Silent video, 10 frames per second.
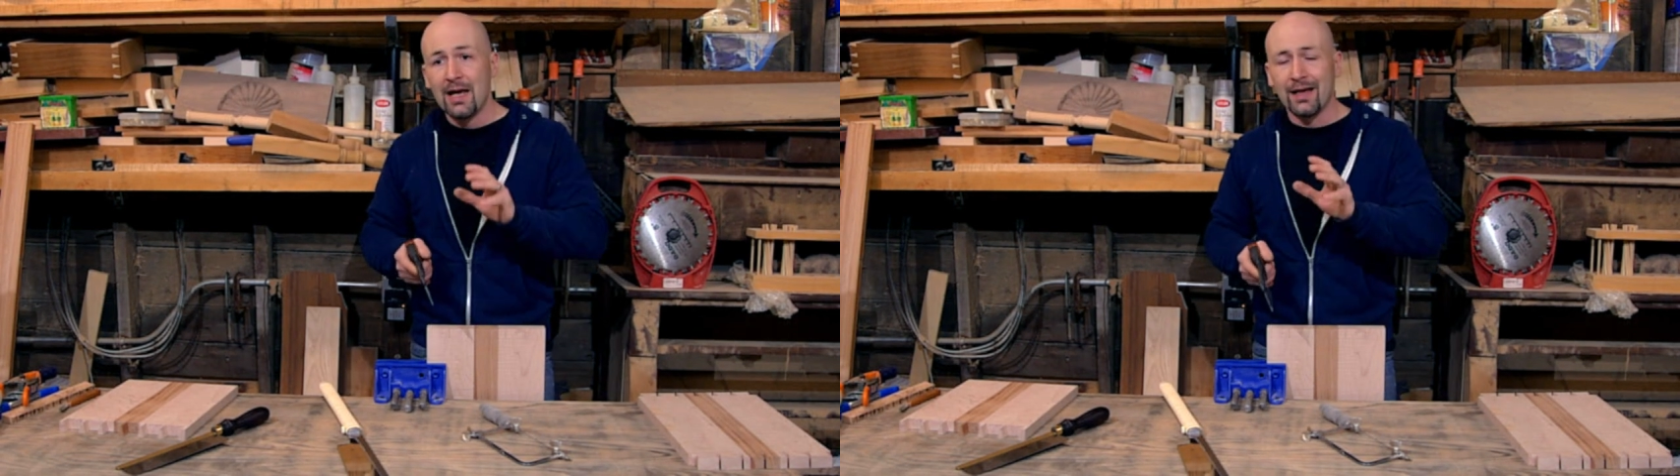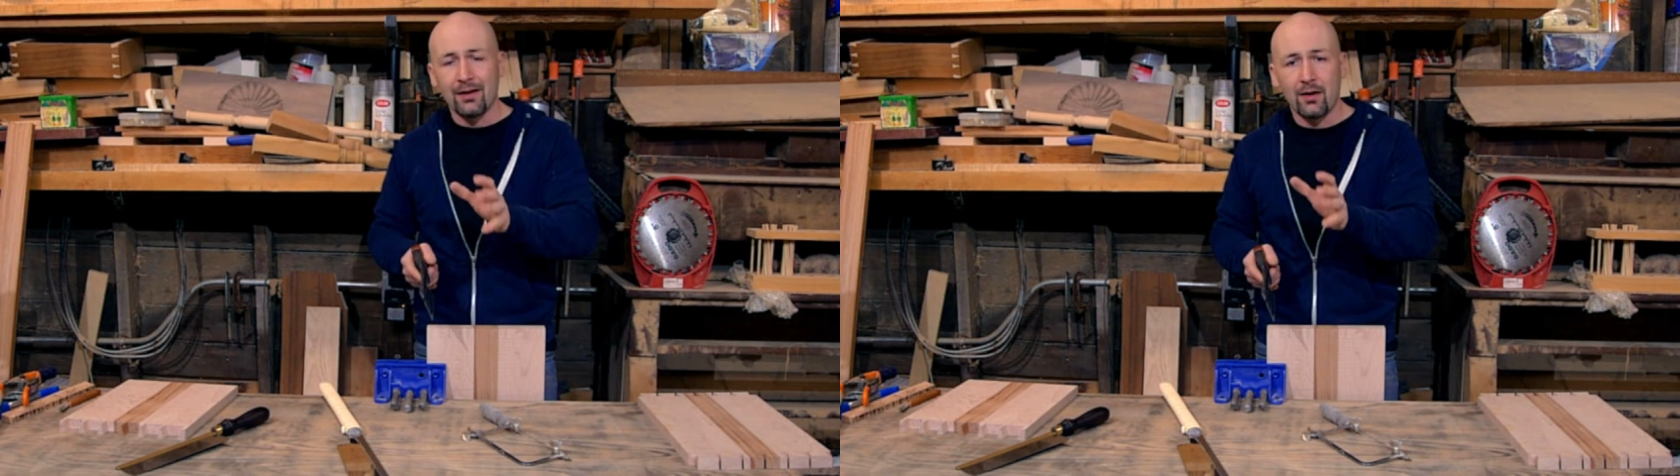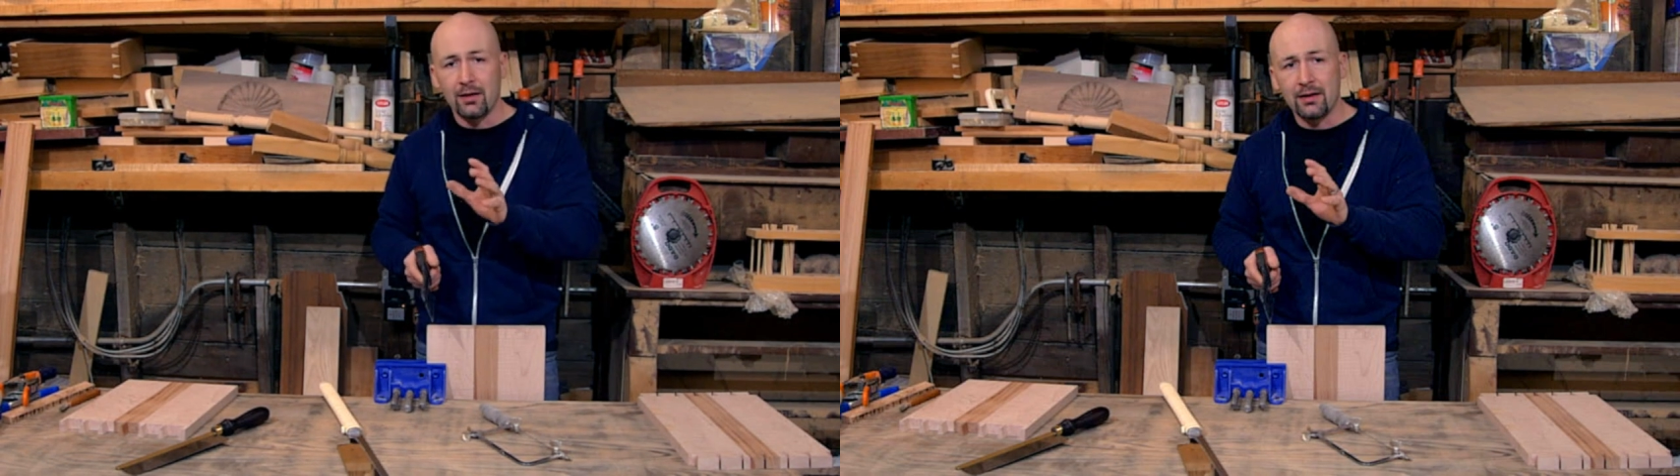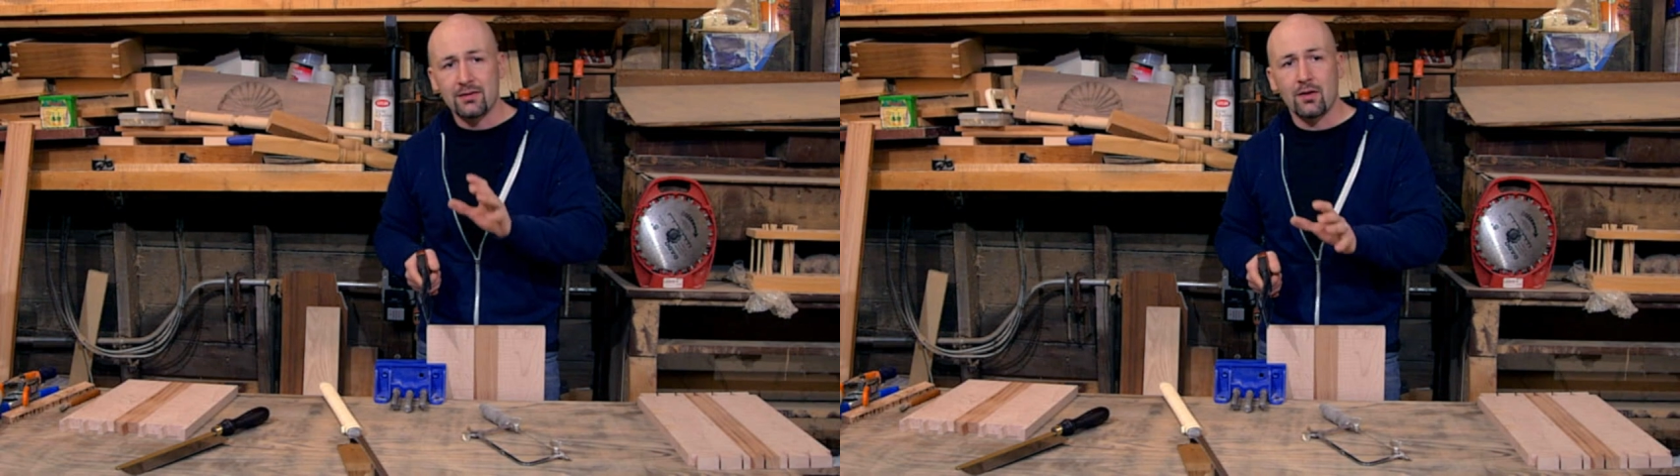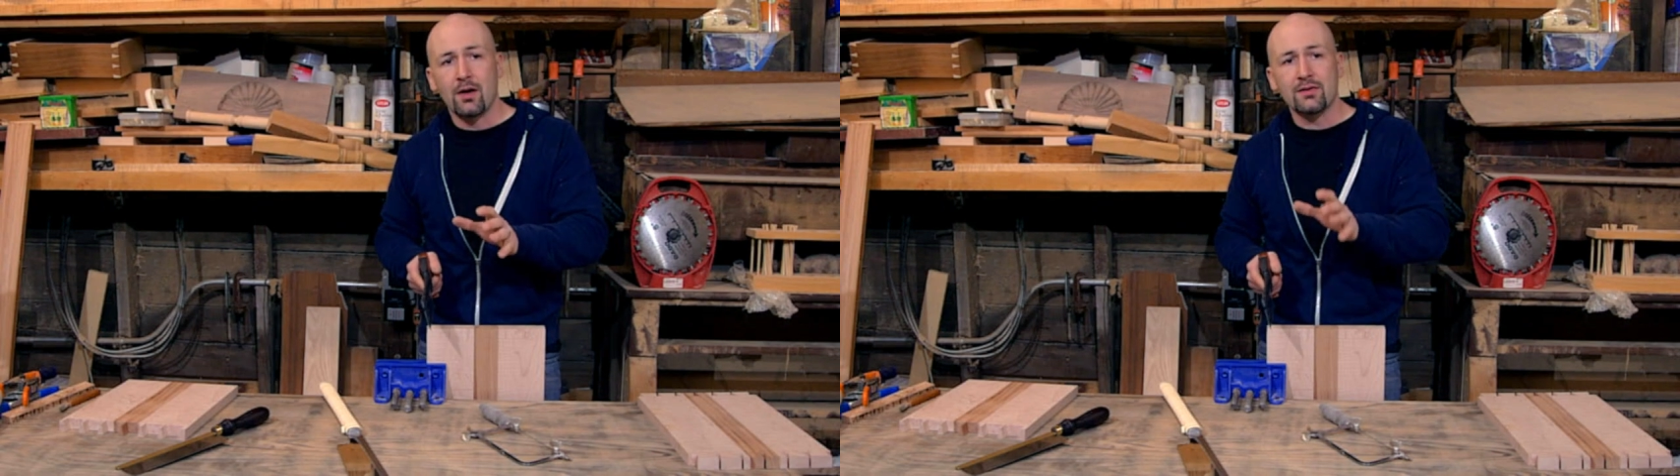It,
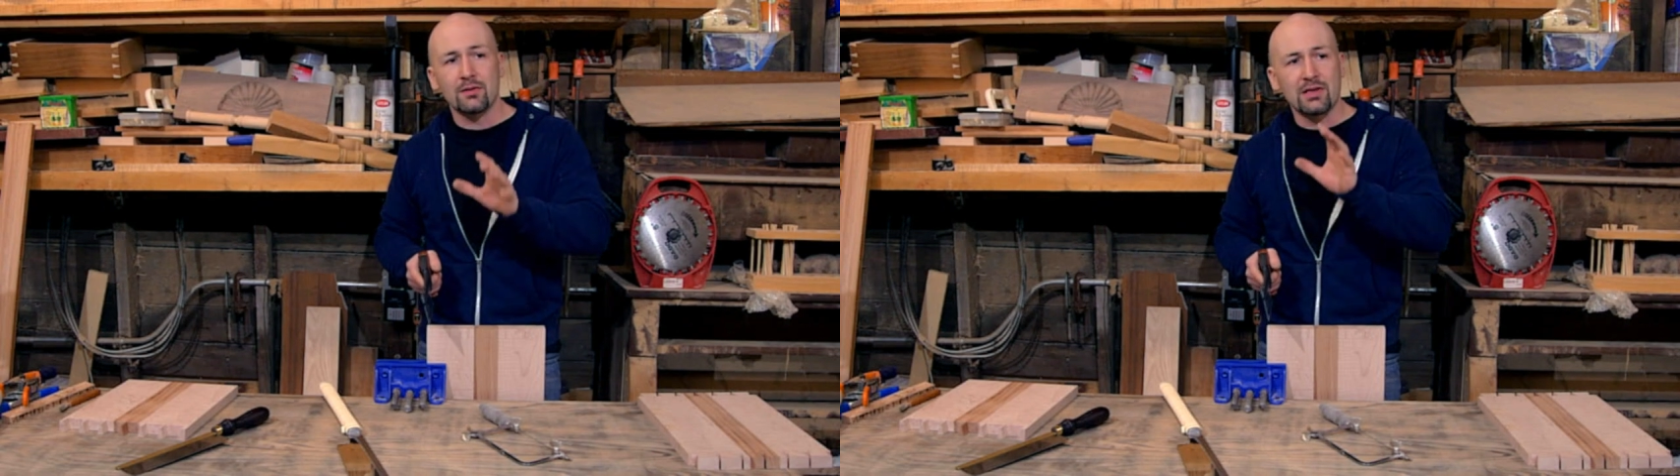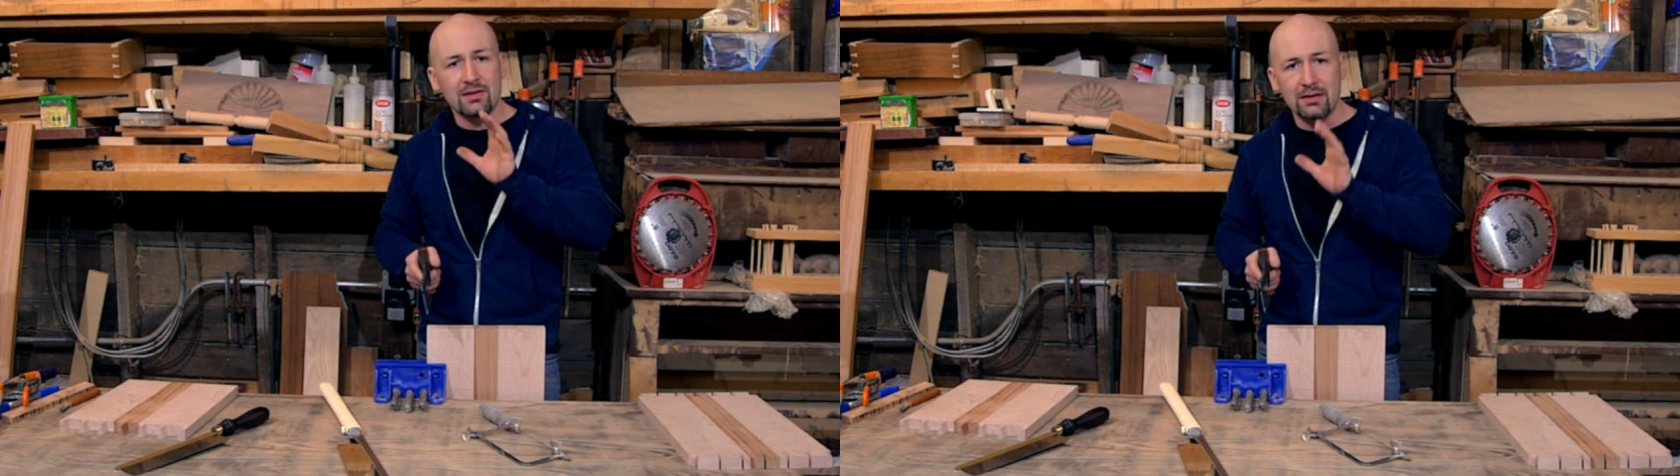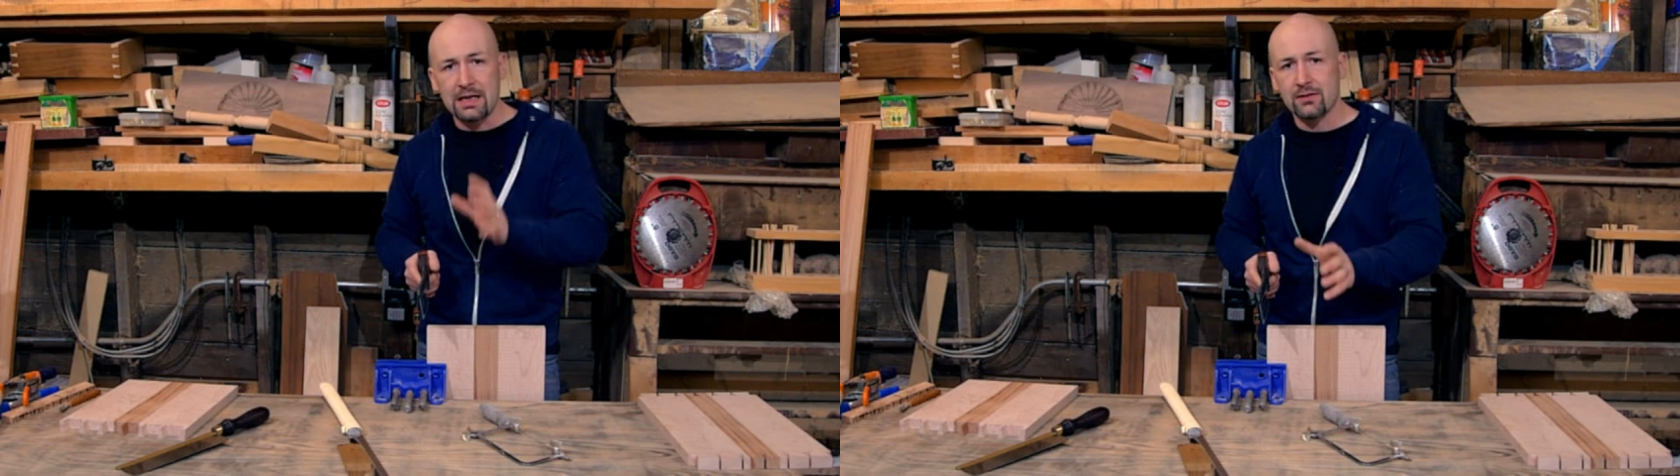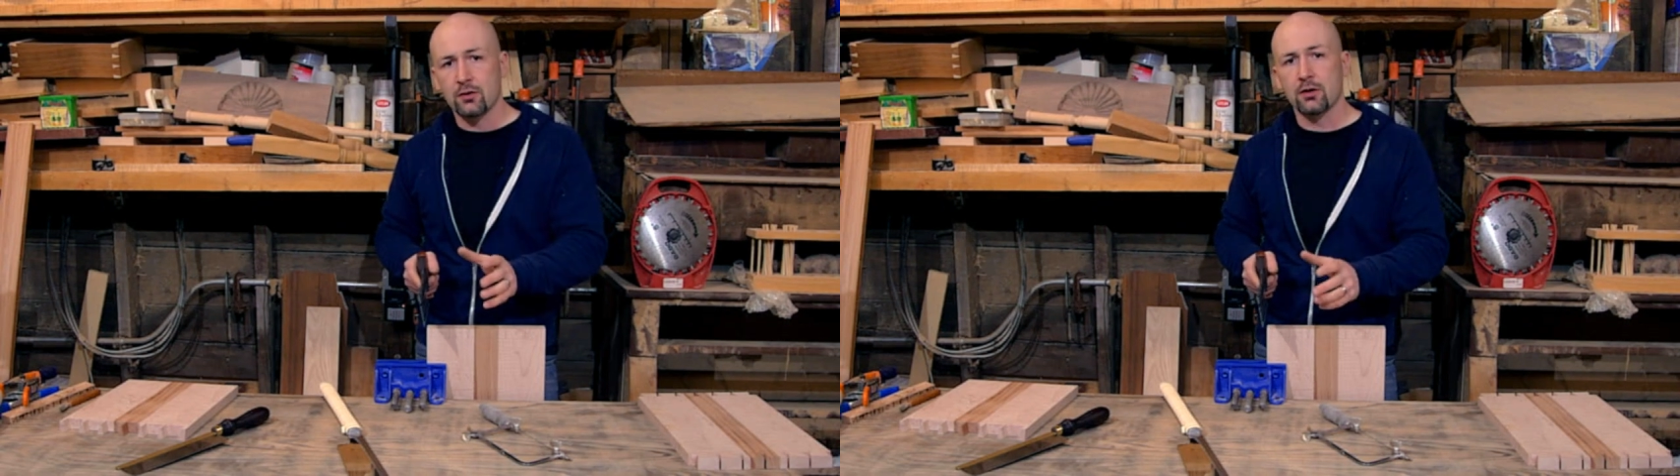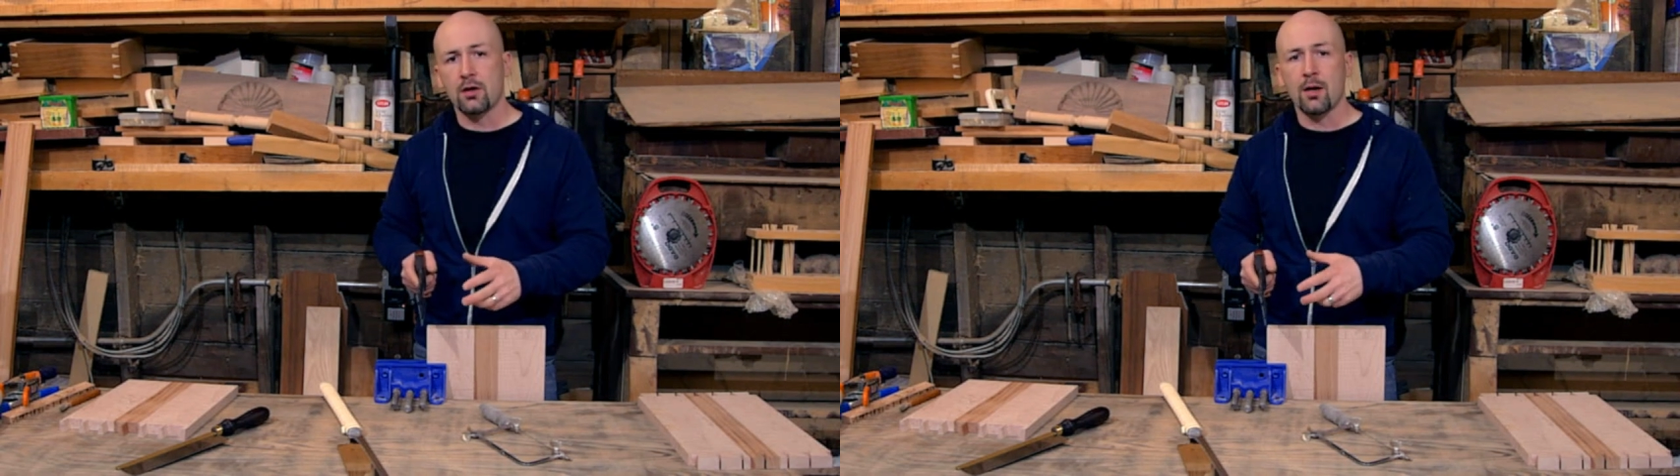it's also just less
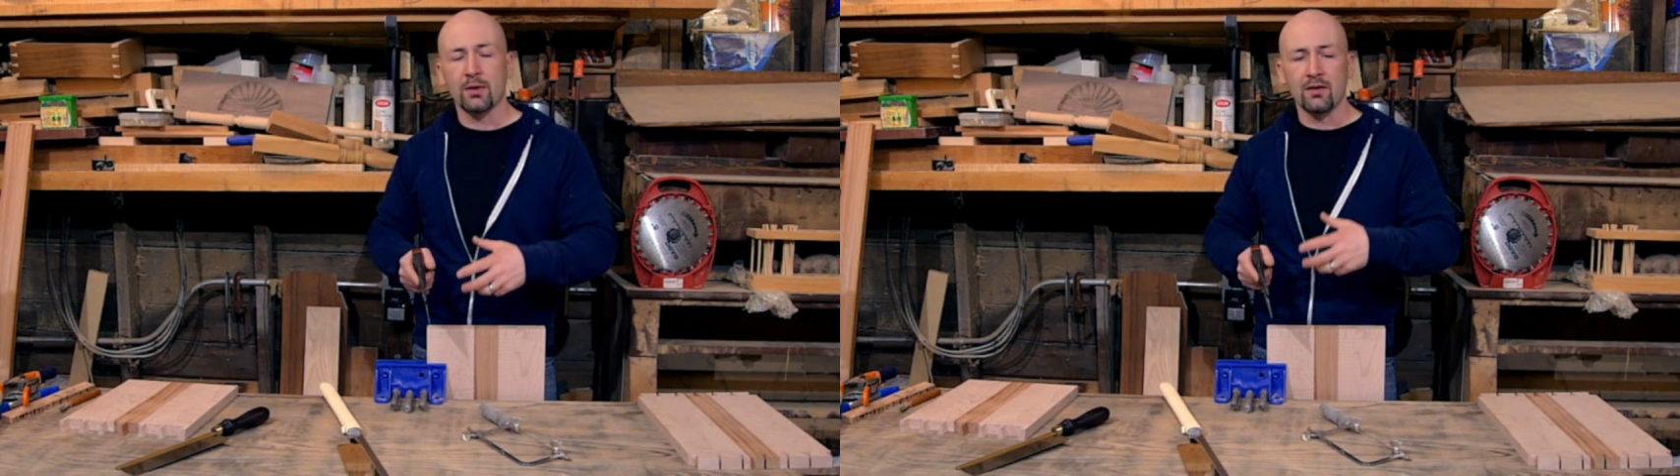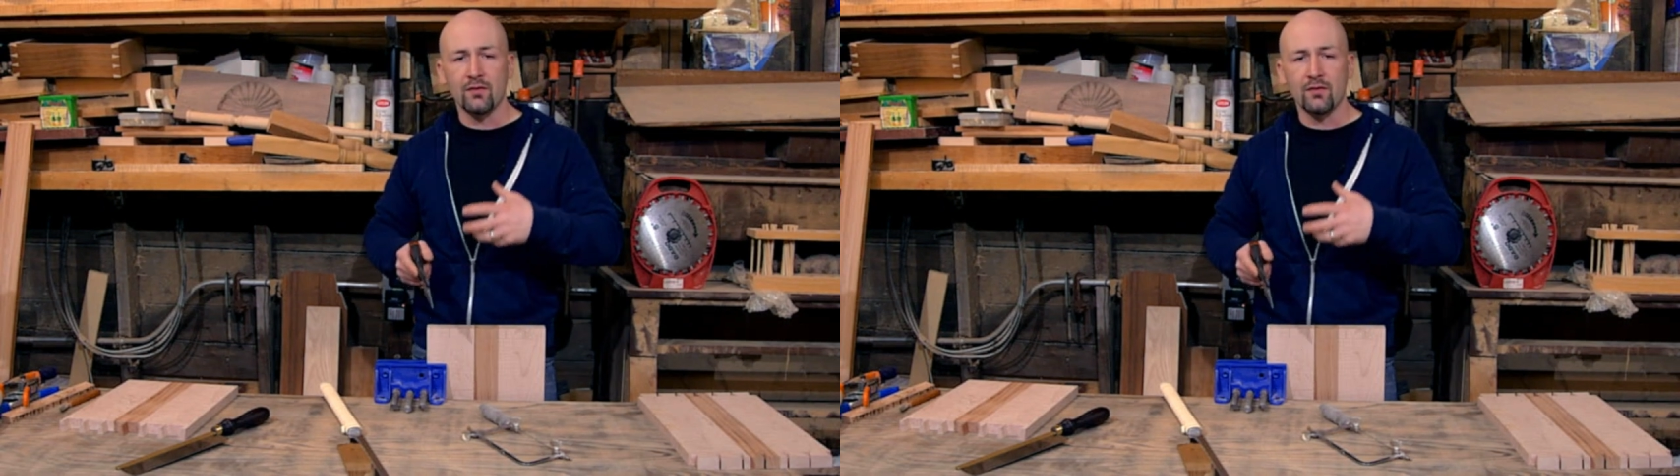ergonomic.